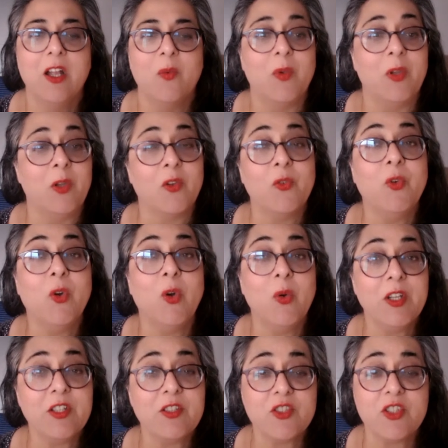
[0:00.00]
We look
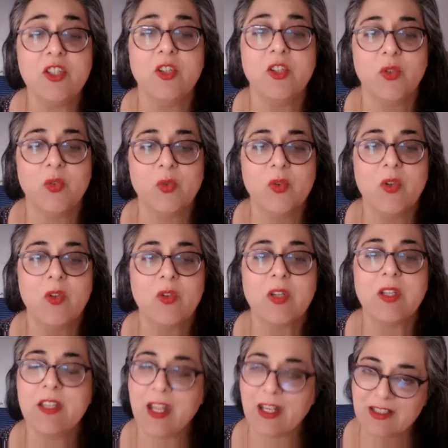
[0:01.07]
forward to you
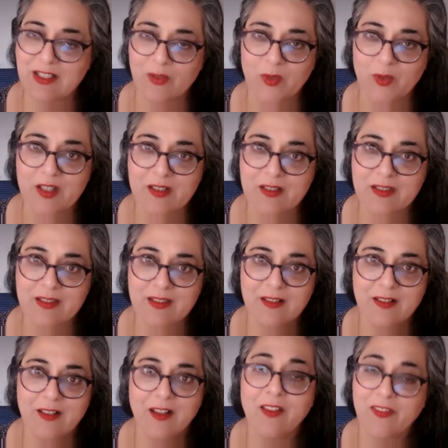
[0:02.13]
connecting with us.
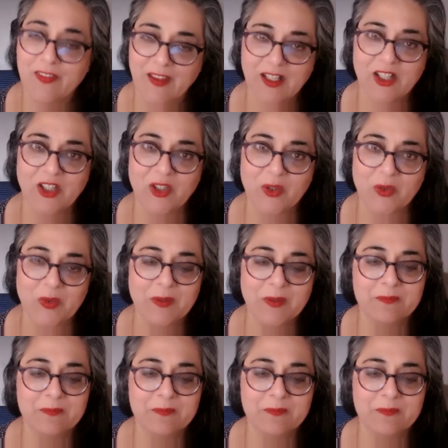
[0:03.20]
Thank you.